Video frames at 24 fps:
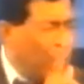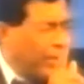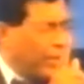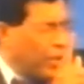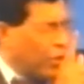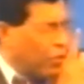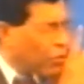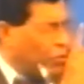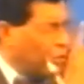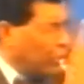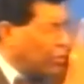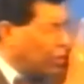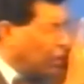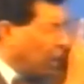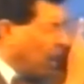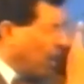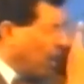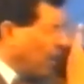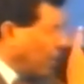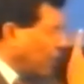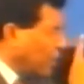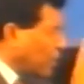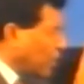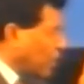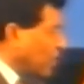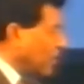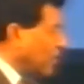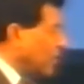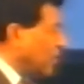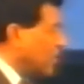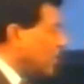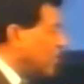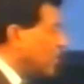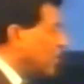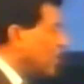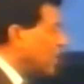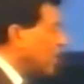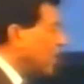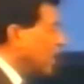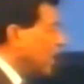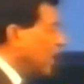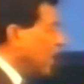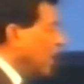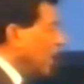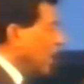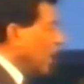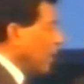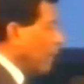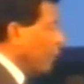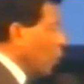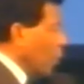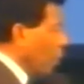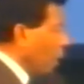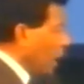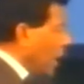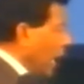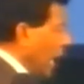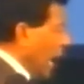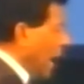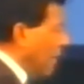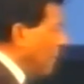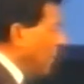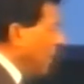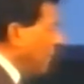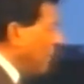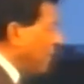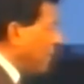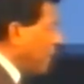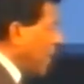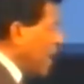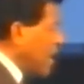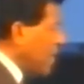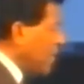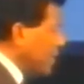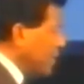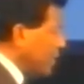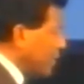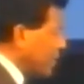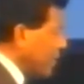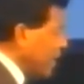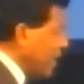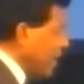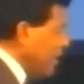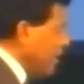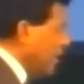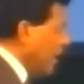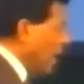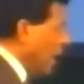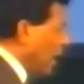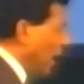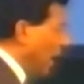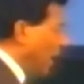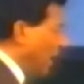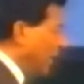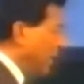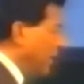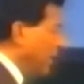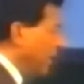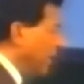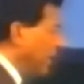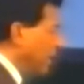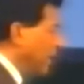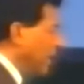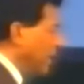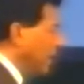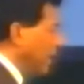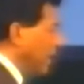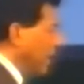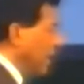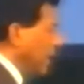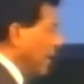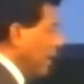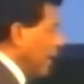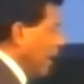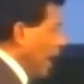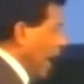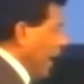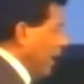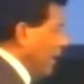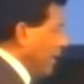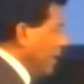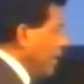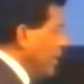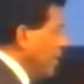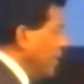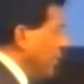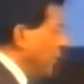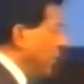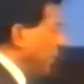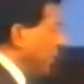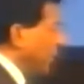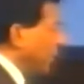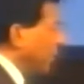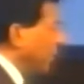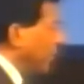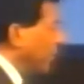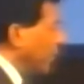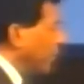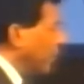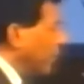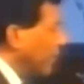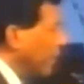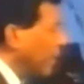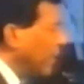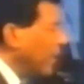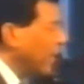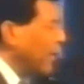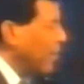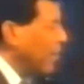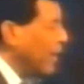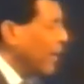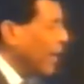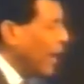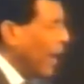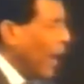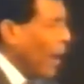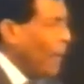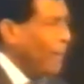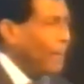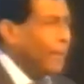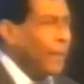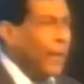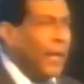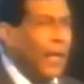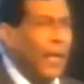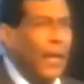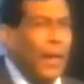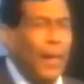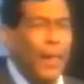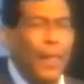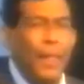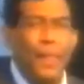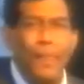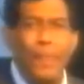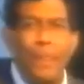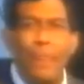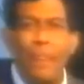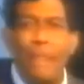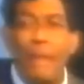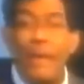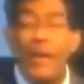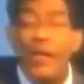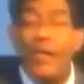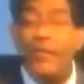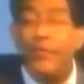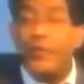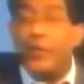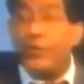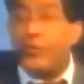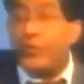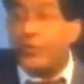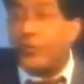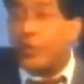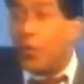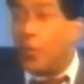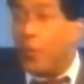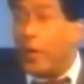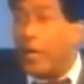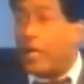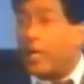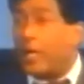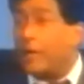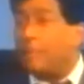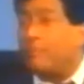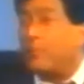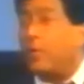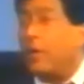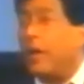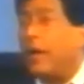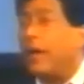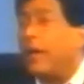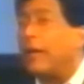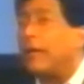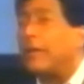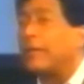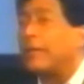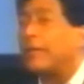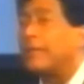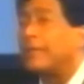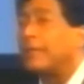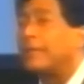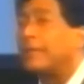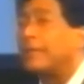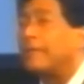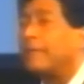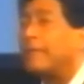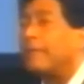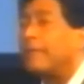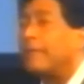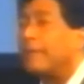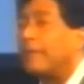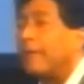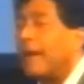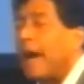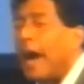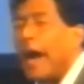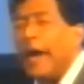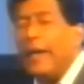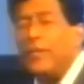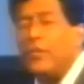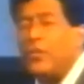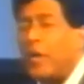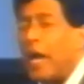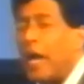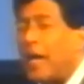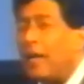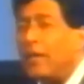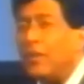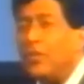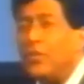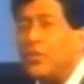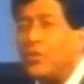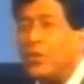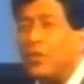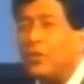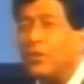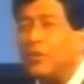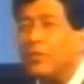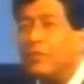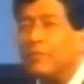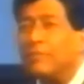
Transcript: with a good conscience, if you will come in faith and say, God, I need you. Help me. This is a week of prayer. I challenge you.